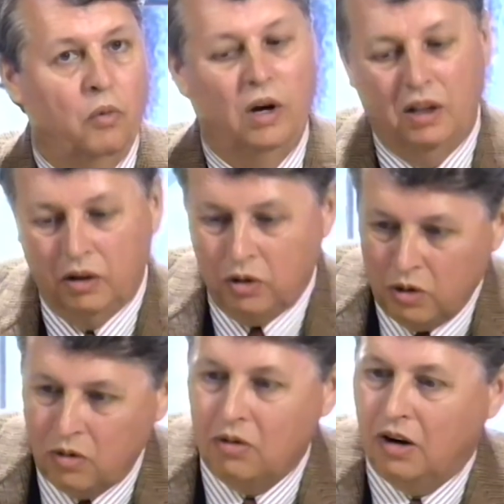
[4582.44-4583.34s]
Well,
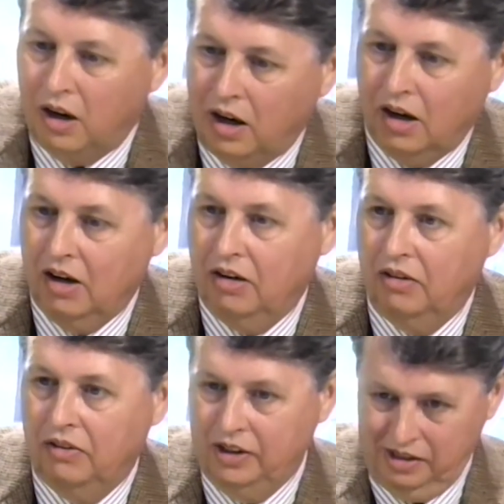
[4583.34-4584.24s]
who
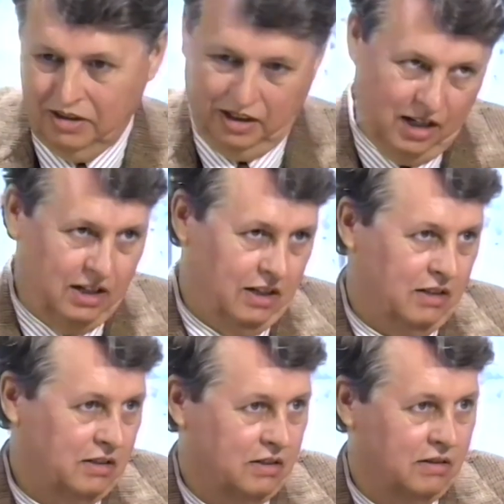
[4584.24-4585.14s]
are these
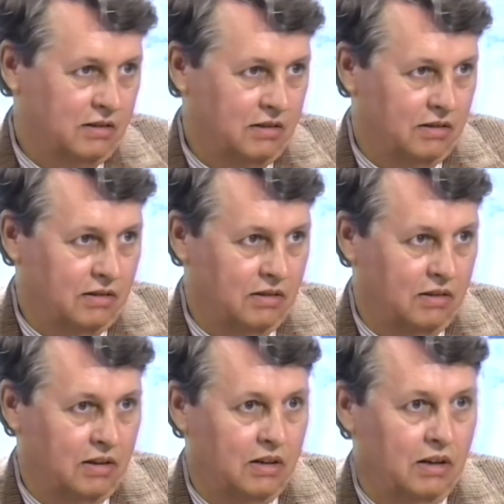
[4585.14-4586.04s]
ladies?
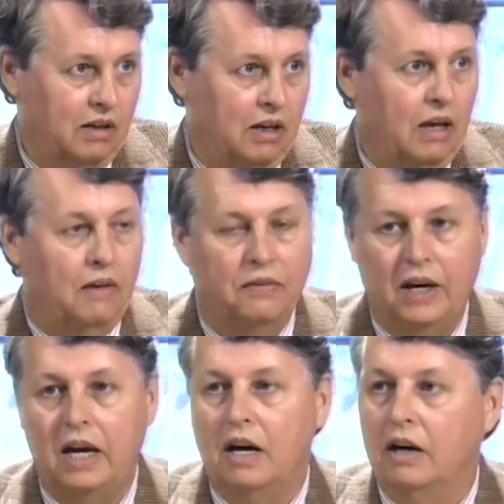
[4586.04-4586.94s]

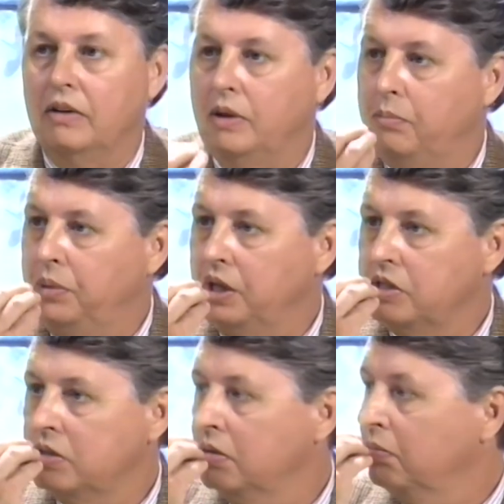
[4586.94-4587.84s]
They are the
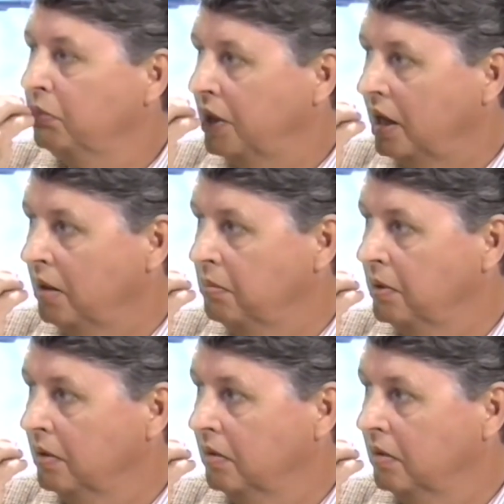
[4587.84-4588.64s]
pitch pipe